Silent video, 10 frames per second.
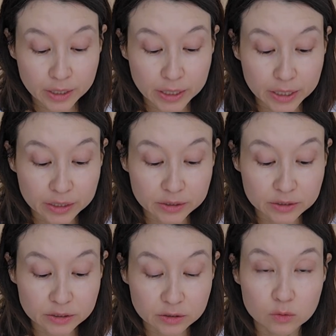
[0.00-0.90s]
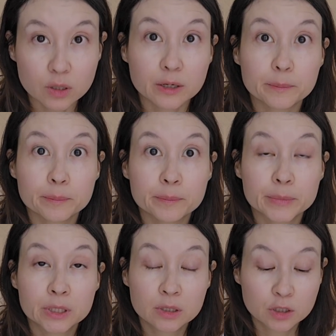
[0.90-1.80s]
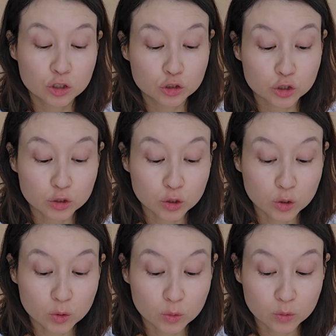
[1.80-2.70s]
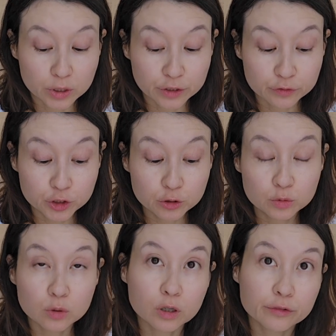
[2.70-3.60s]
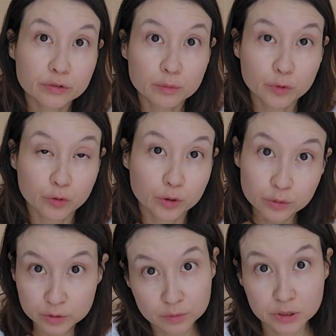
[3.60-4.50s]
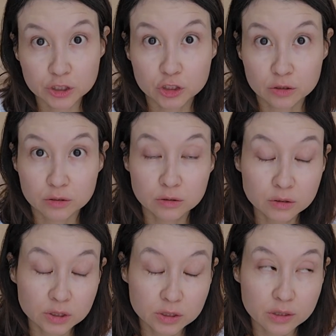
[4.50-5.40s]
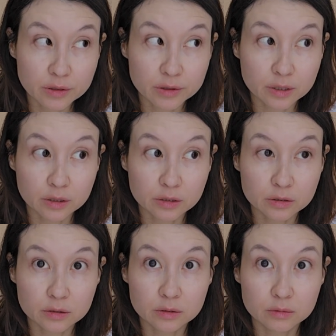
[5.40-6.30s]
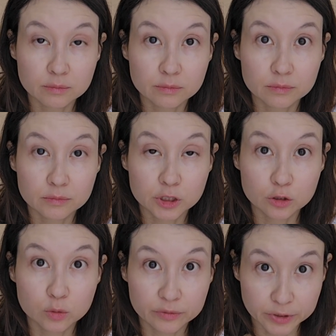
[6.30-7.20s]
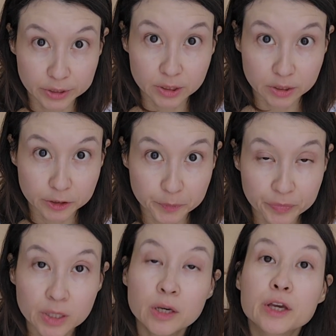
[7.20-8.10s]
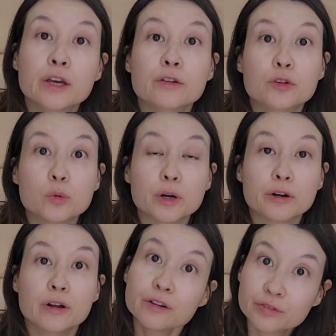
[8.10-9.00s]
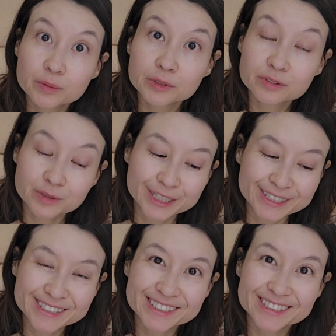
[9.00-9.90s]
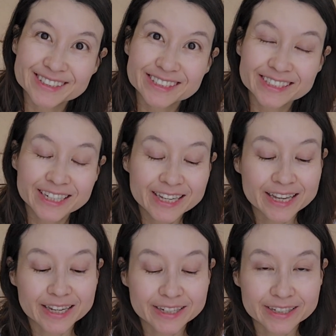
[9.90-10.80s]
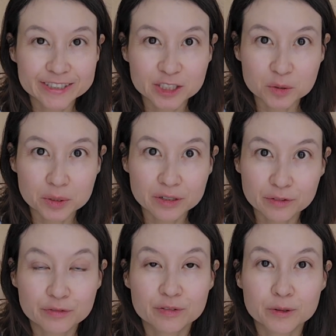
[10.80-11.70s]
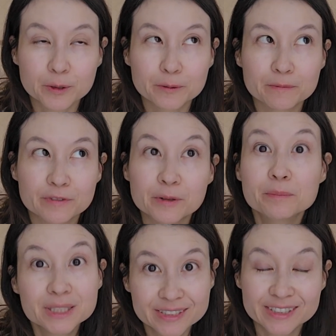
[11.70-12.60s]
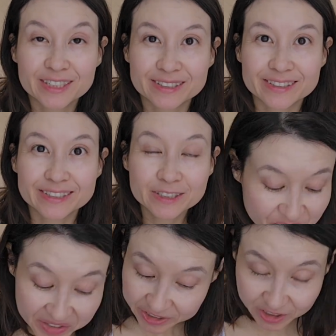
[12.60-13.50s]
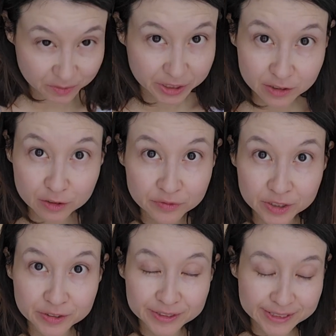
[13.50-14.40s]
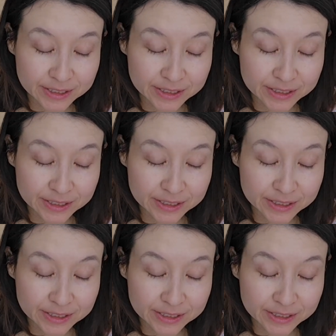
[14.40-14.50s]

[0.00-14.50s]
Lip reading: and Guam. So if you are from those regions, then you are very lucky. If you are not from those regions and you are not from military, just regular folks,